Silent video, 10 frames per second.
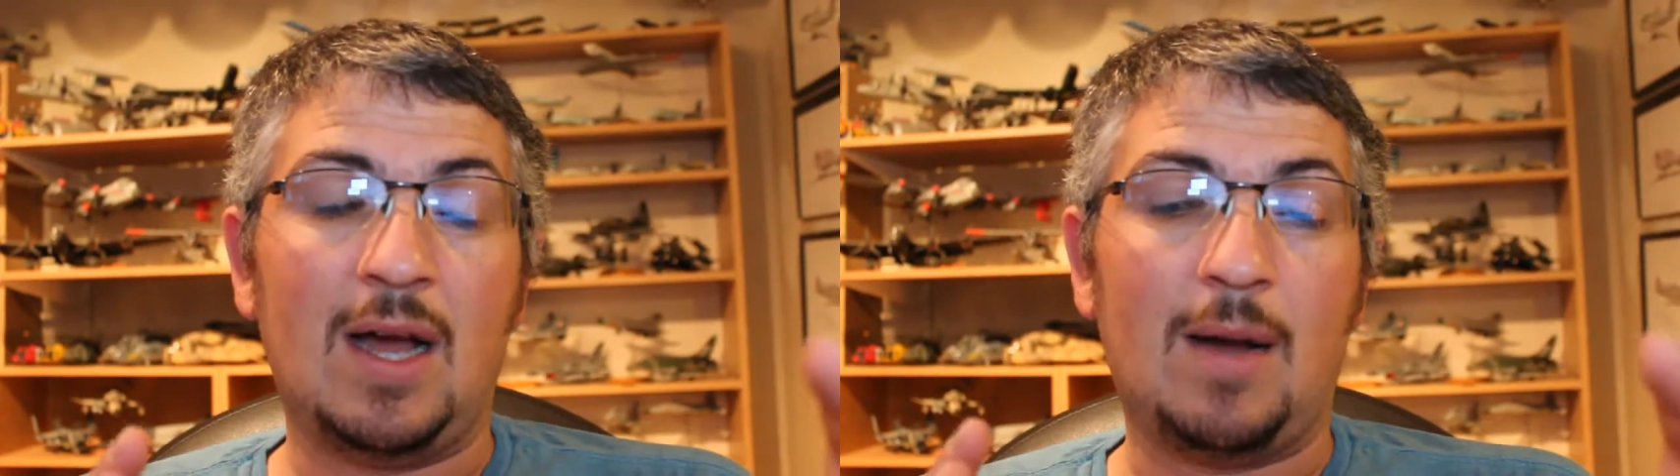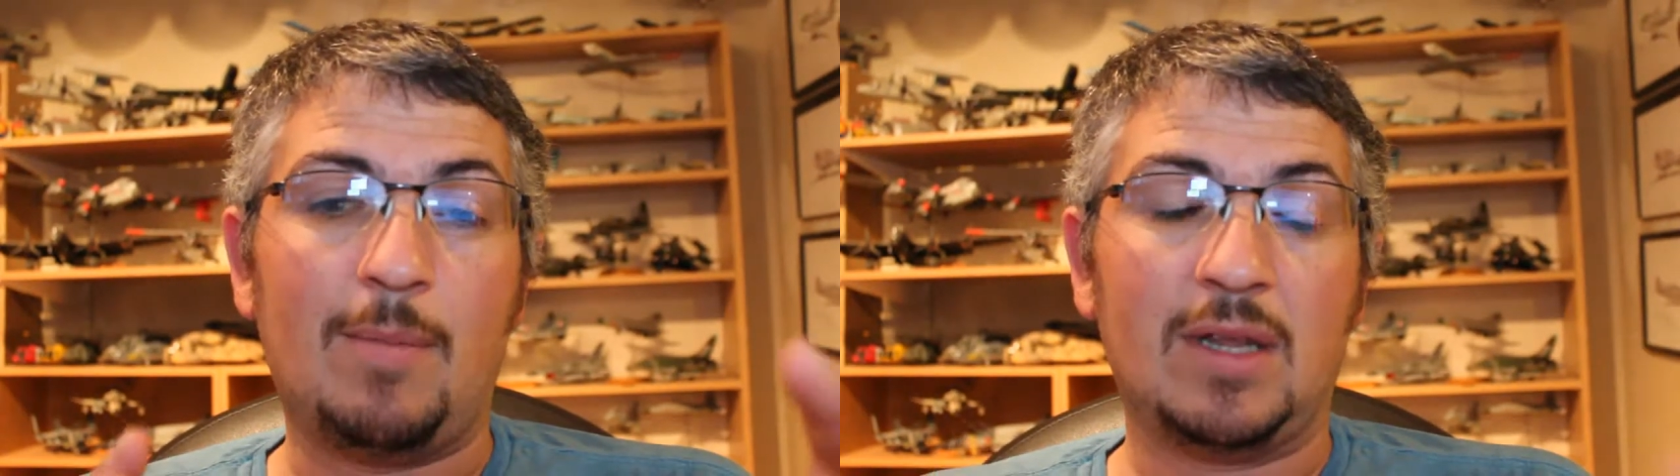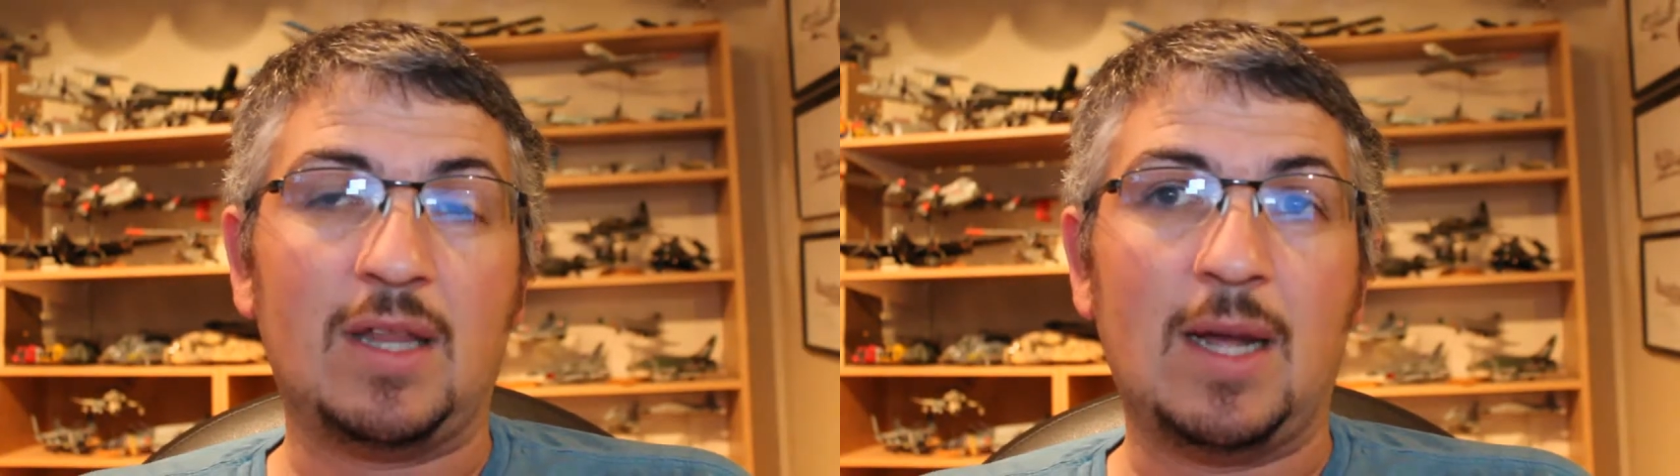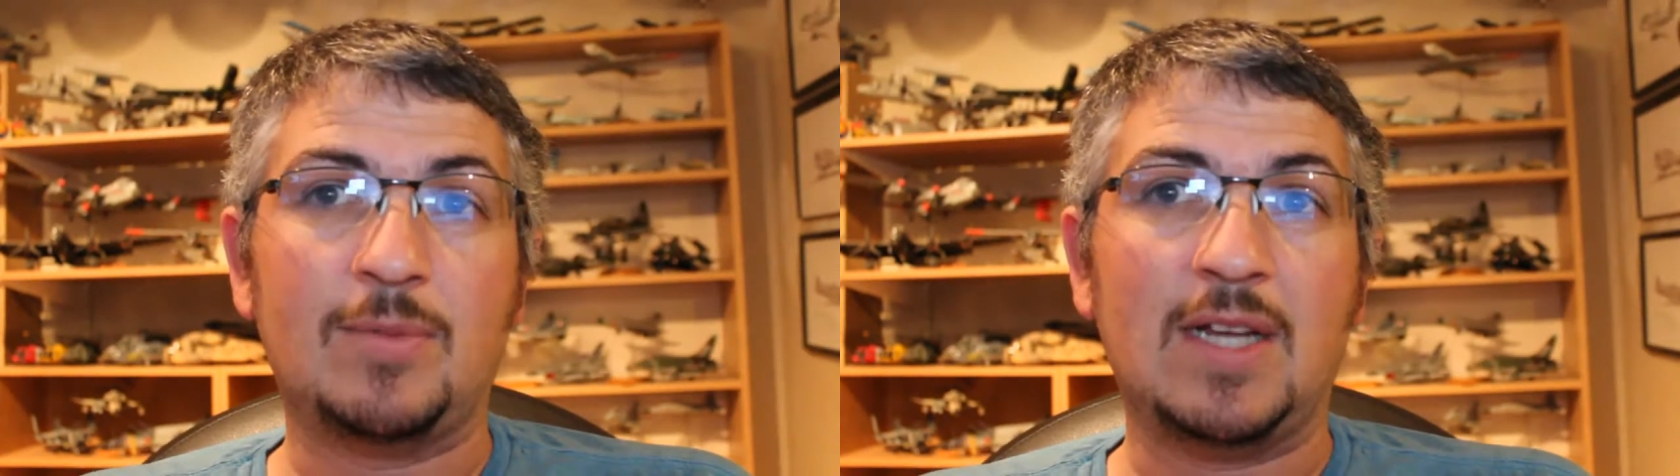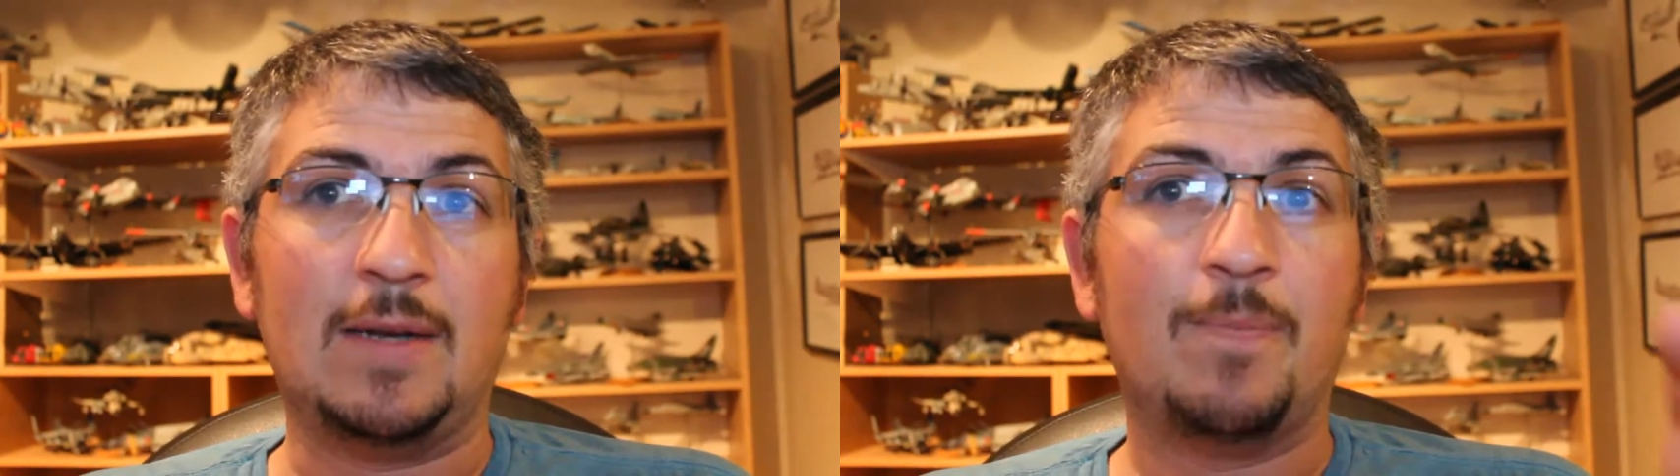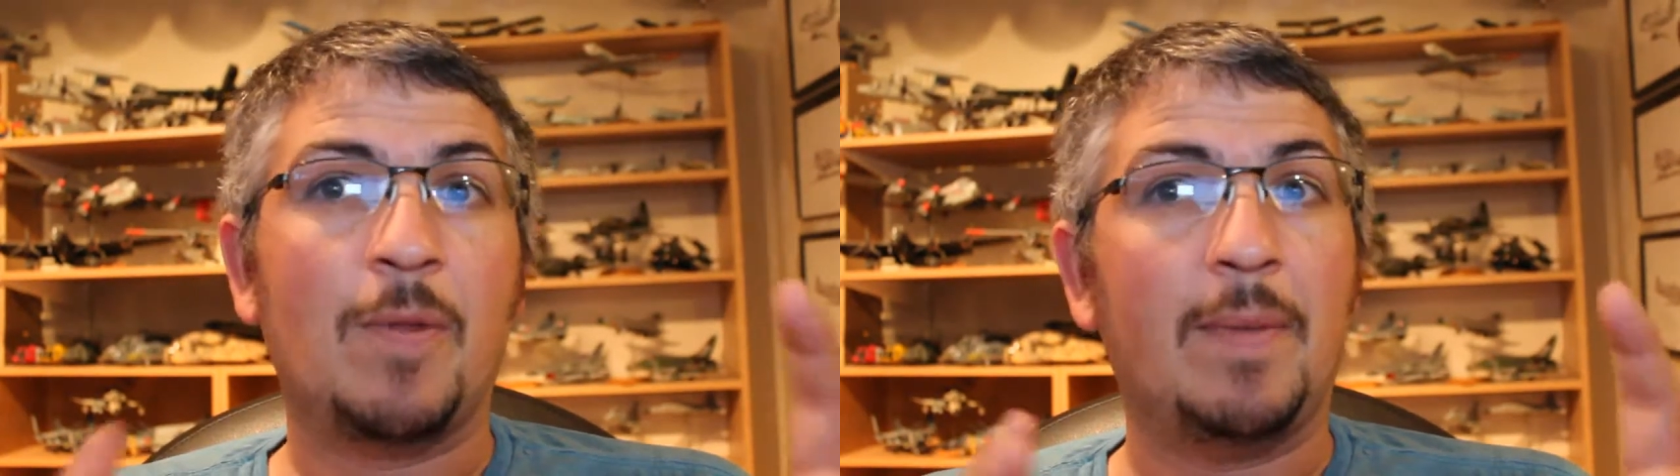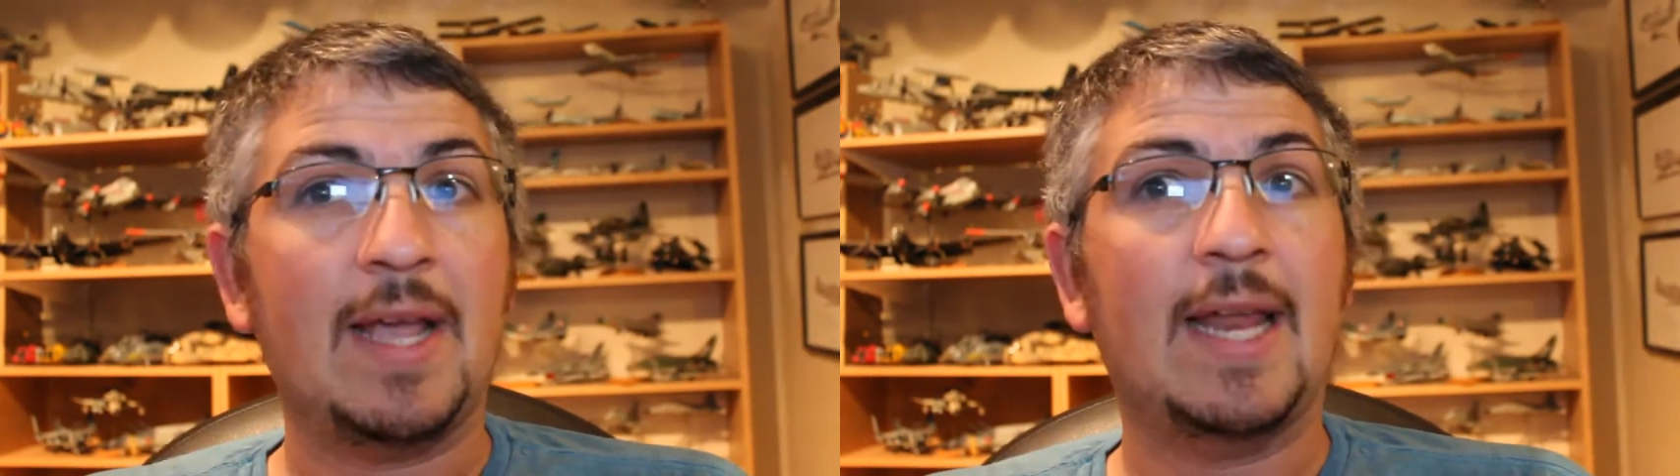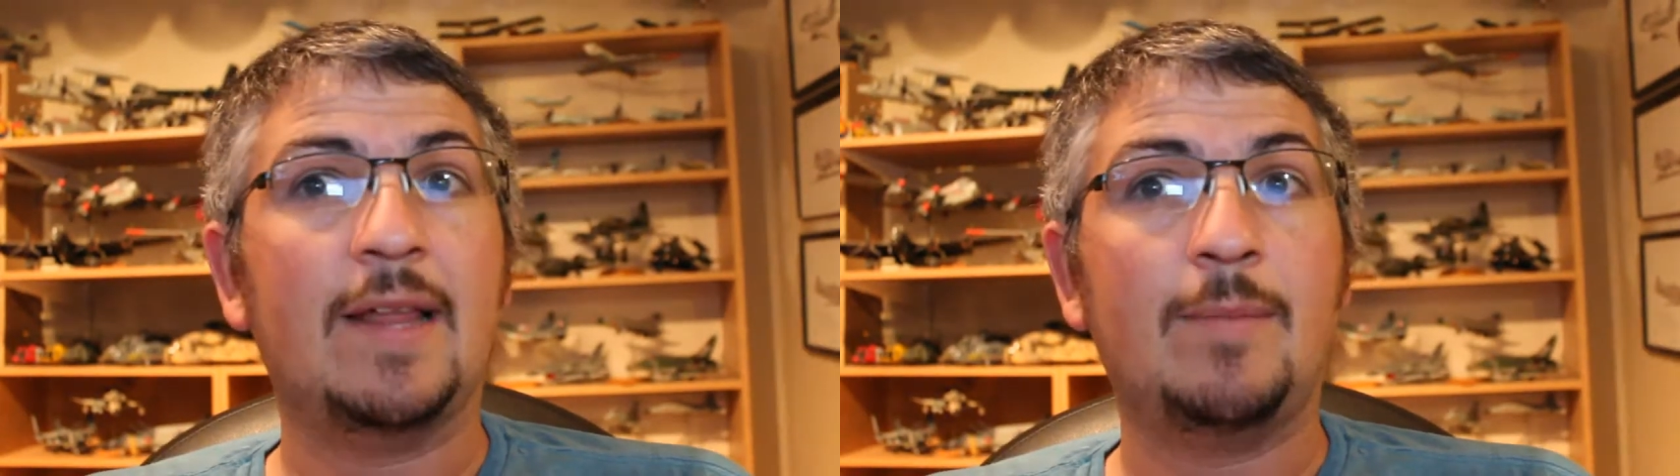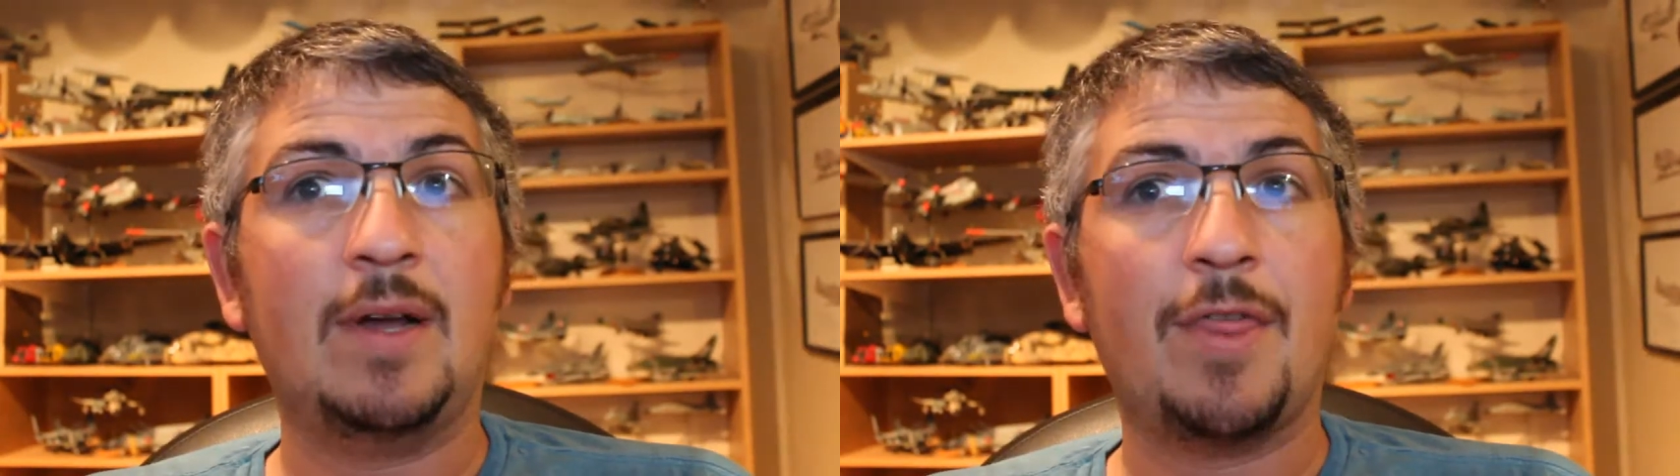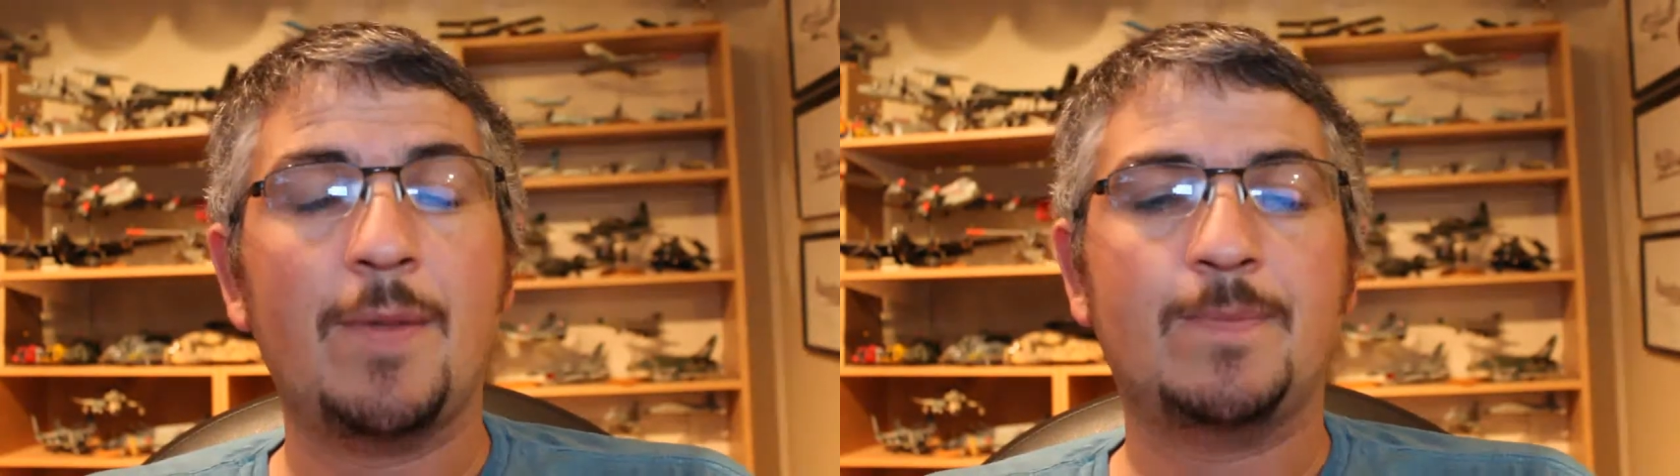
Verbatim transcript: uh, monthly update beginning of the month